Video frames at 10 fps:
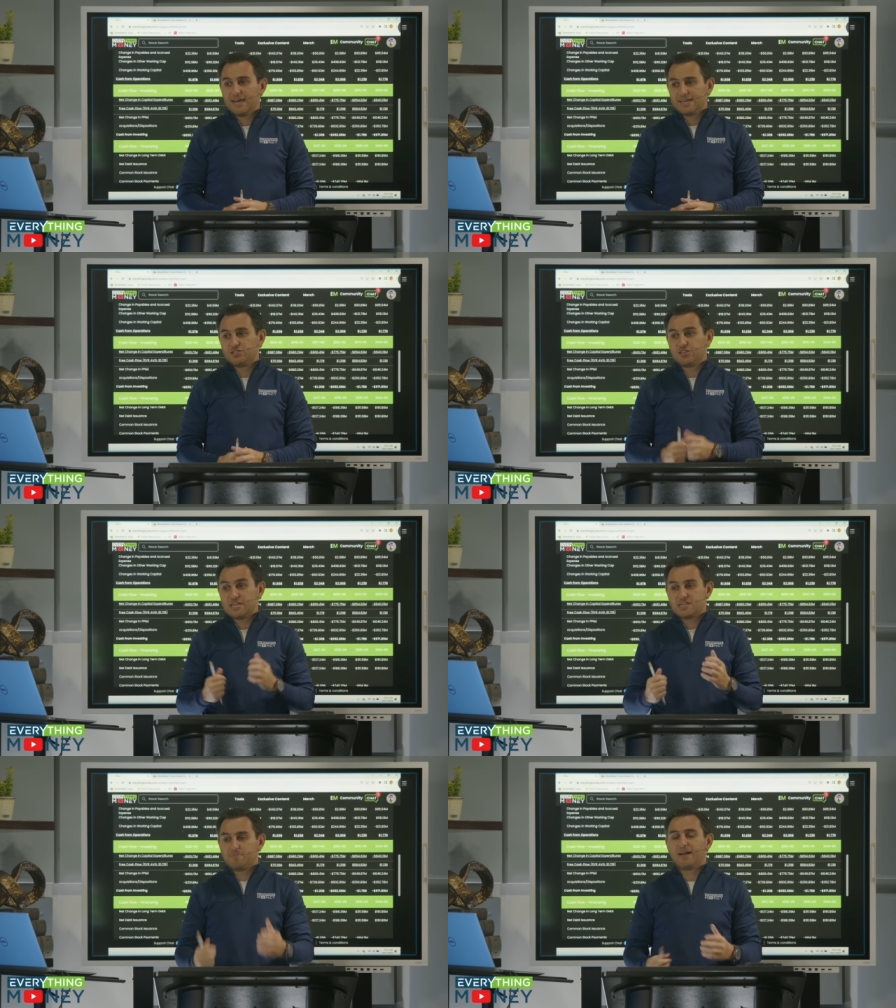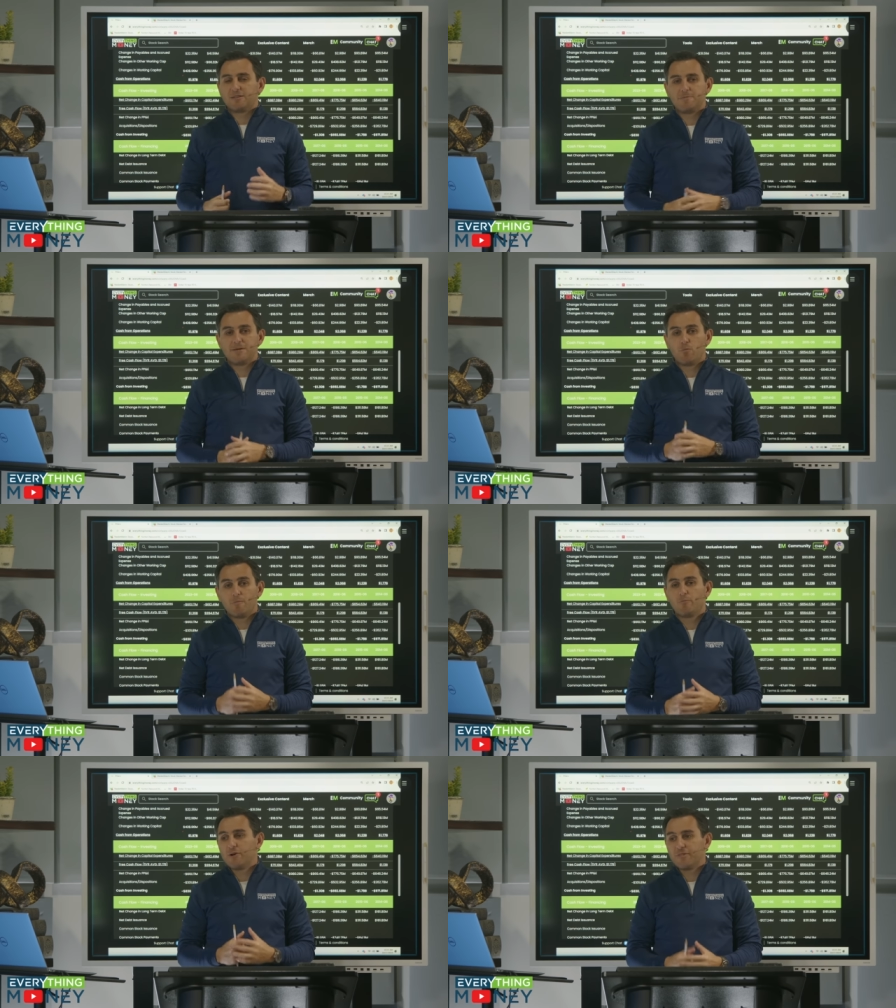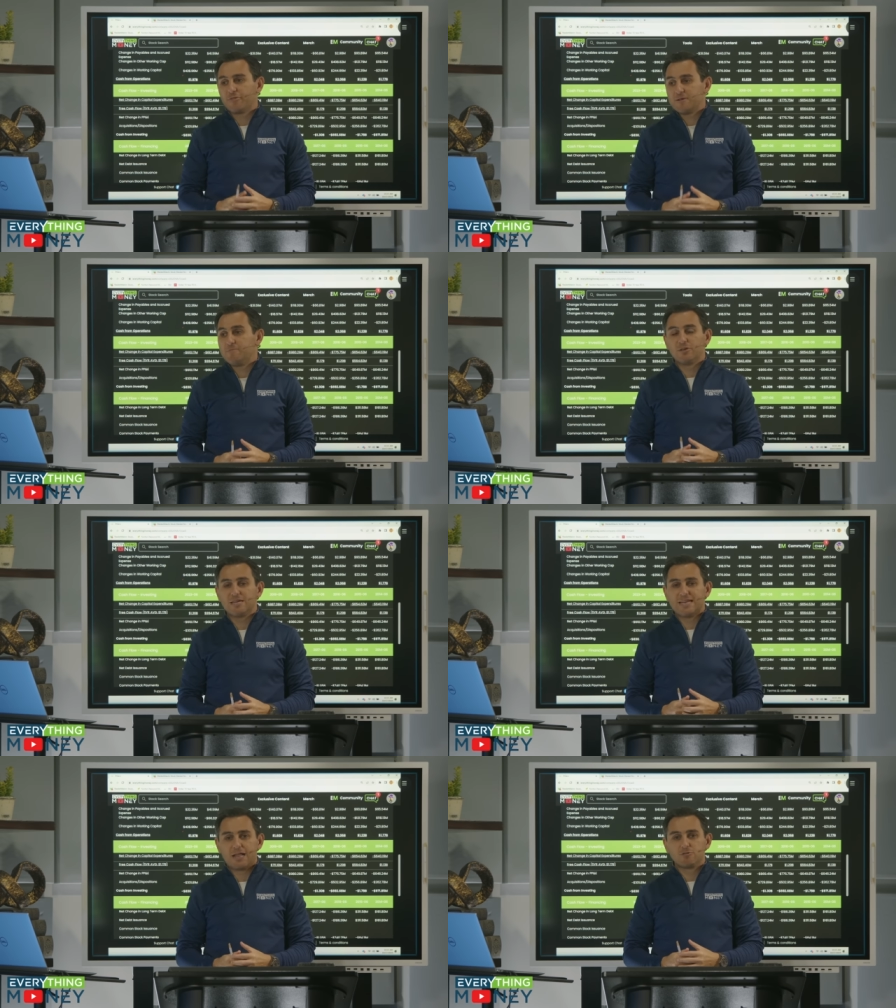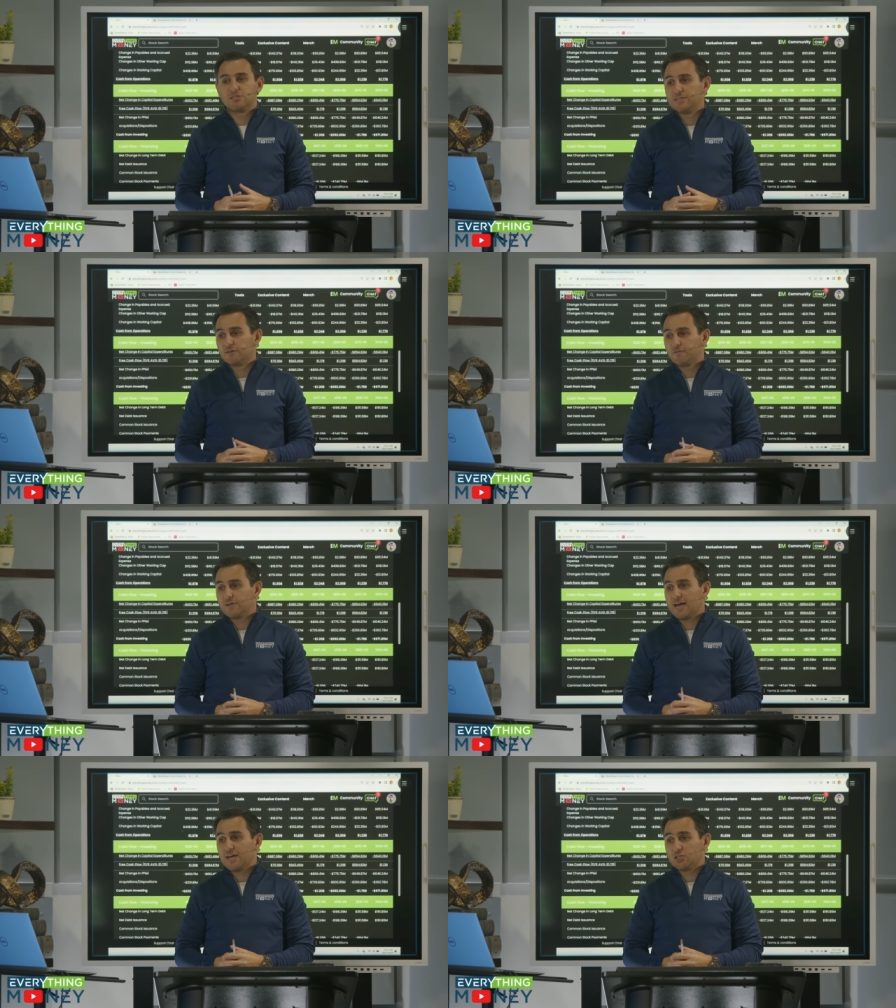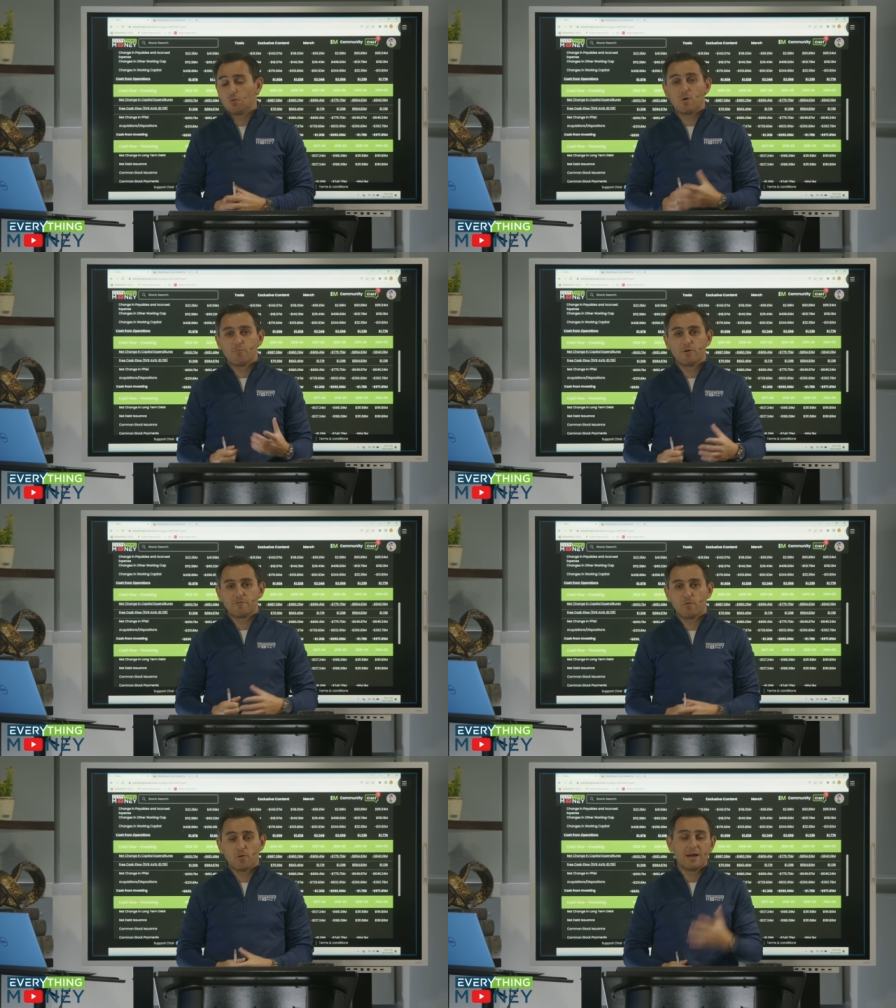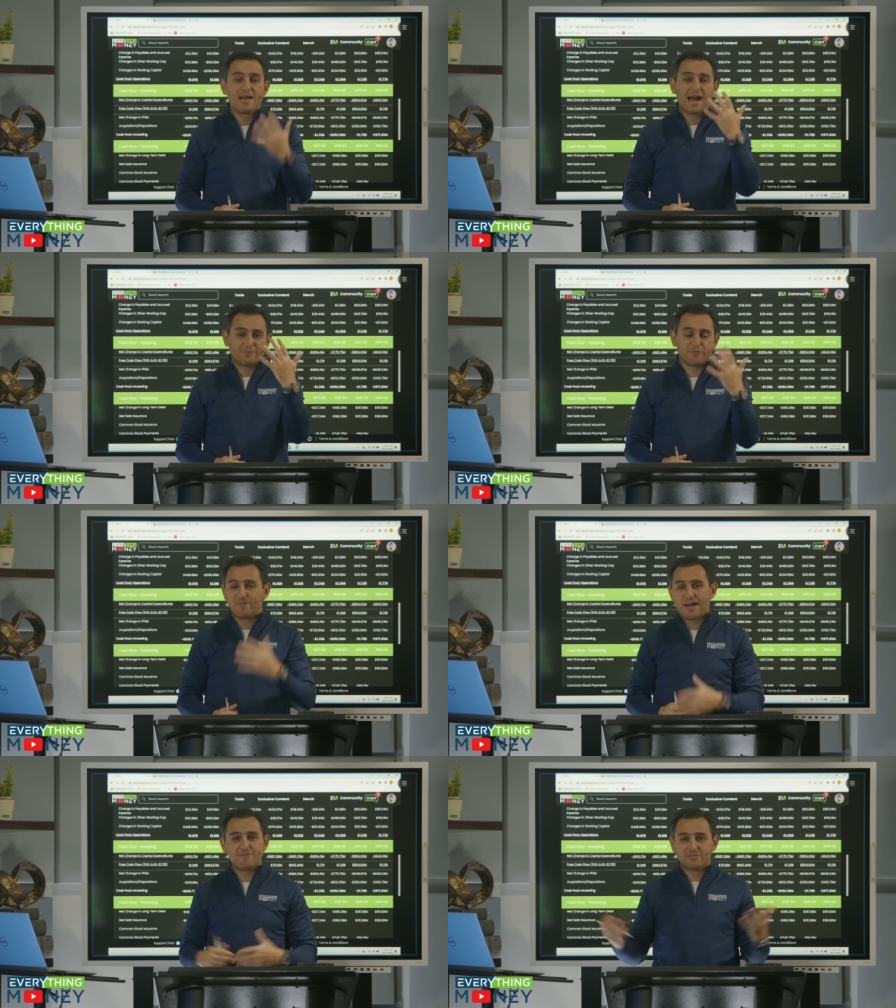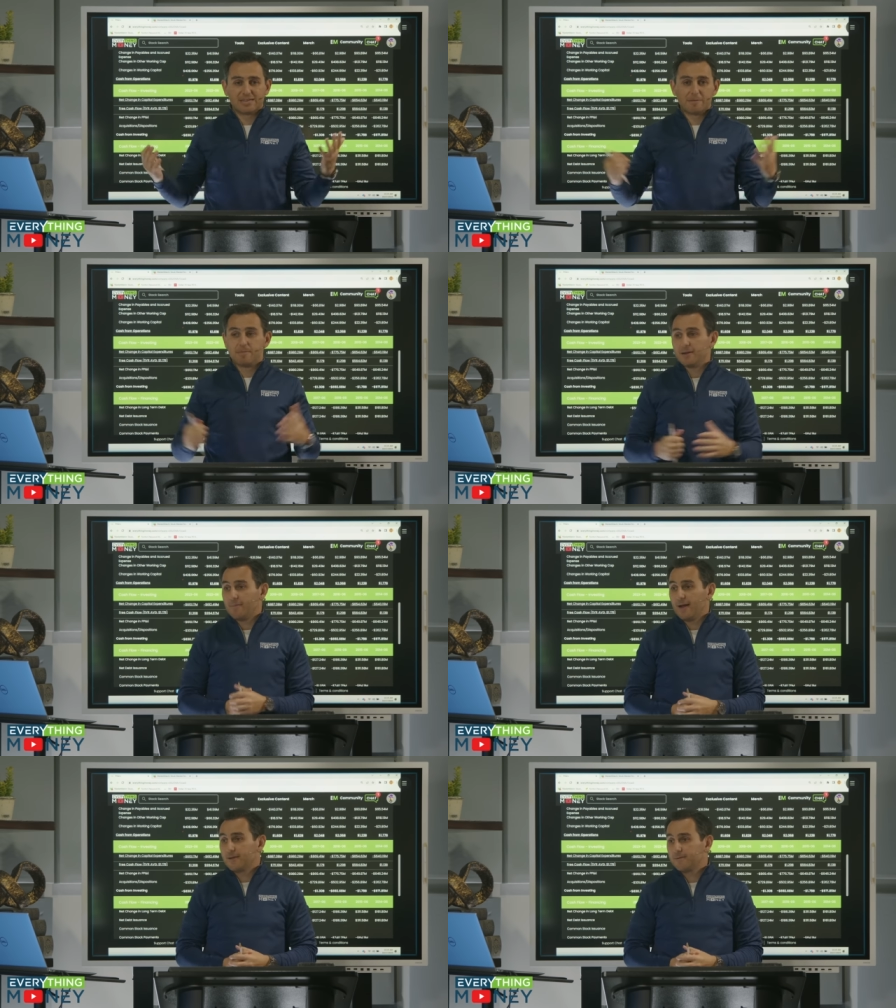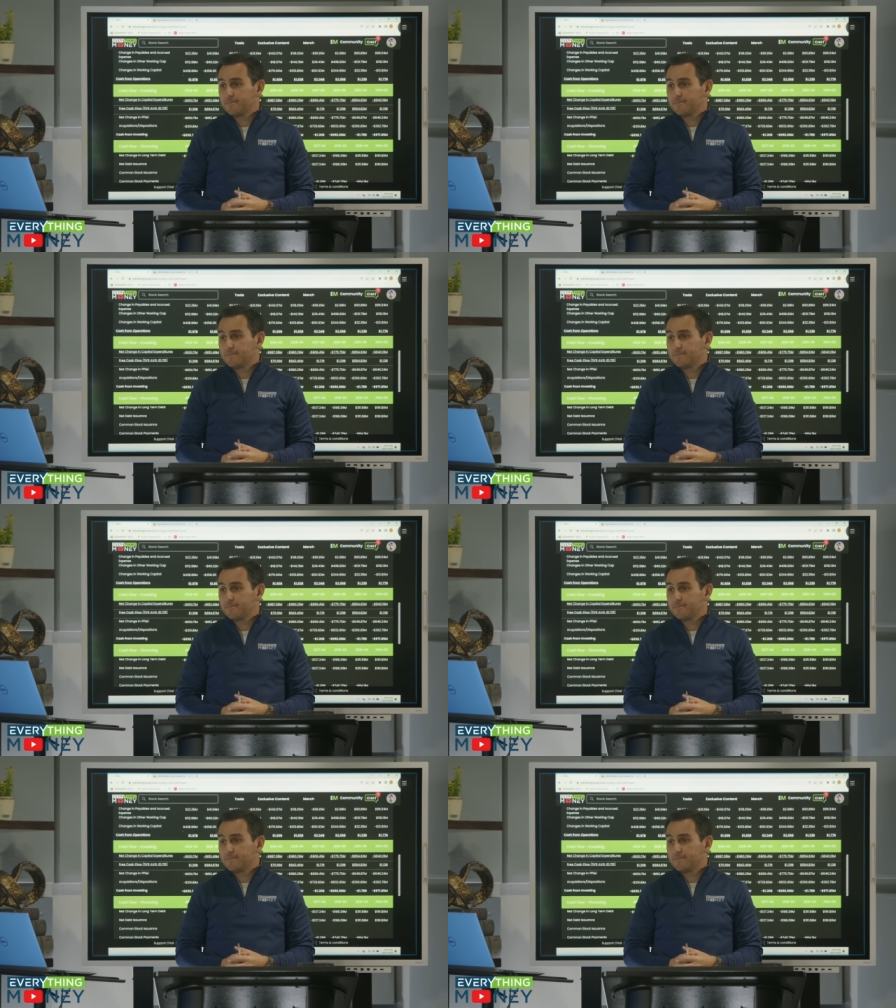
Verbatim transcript: And it, it spit out to me $1.3 billion a year in free cash flow, 1.4. After five years, I get my money back.